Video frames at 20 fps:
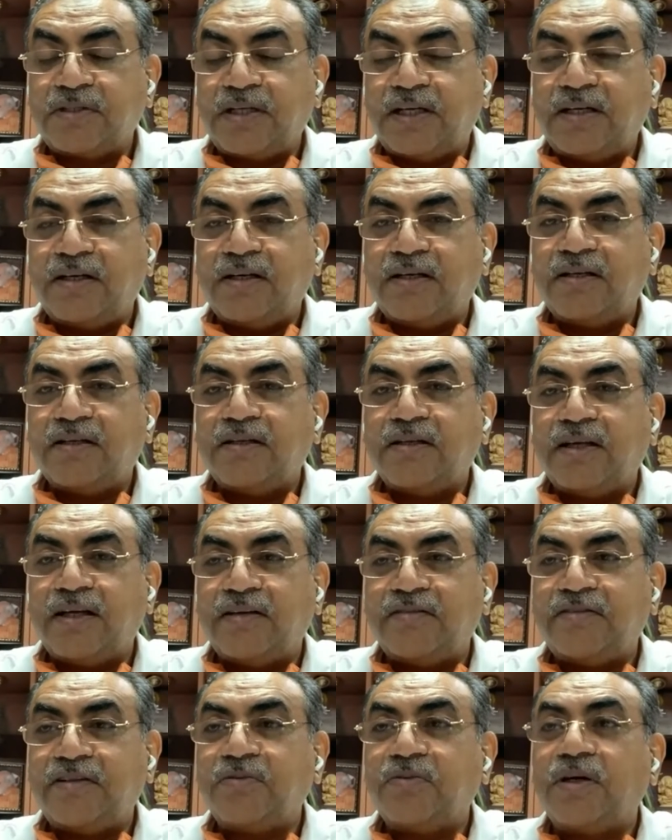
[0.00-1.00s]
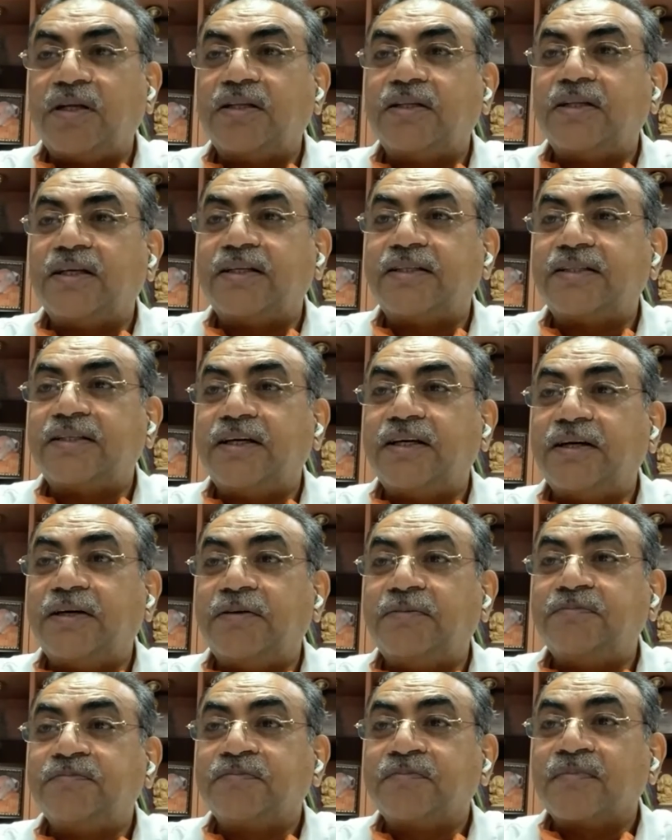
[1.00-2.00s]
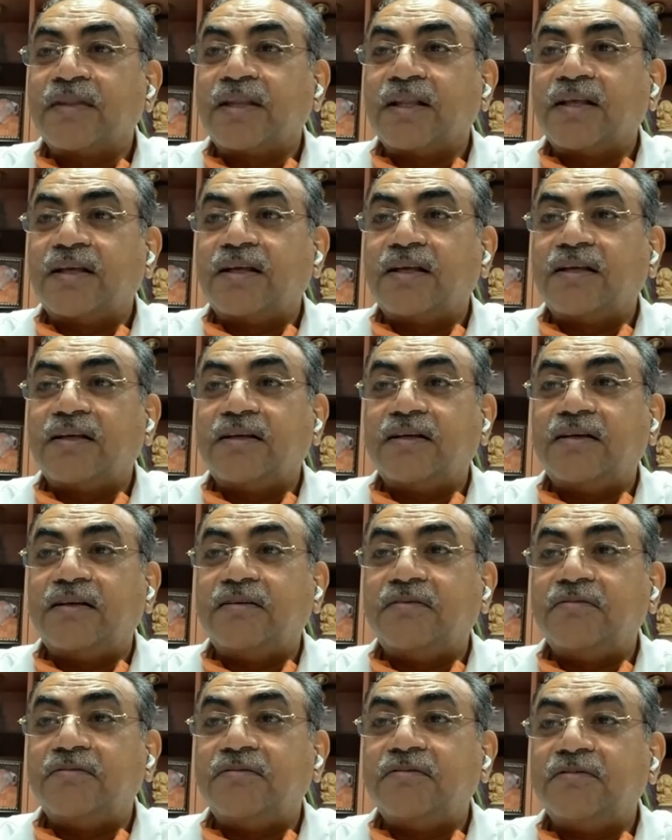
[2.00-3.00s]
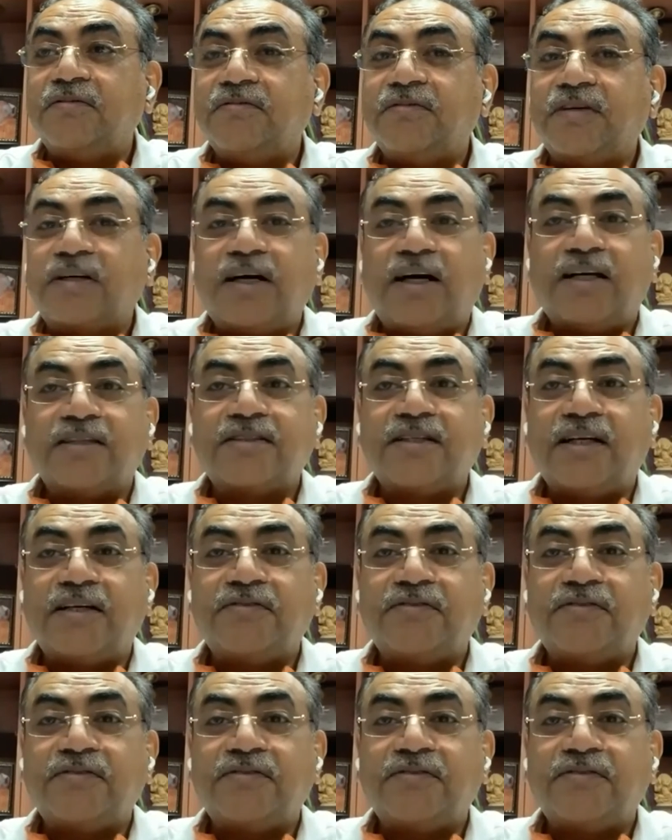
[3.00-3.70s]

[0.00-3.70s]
tell everyone that Vikas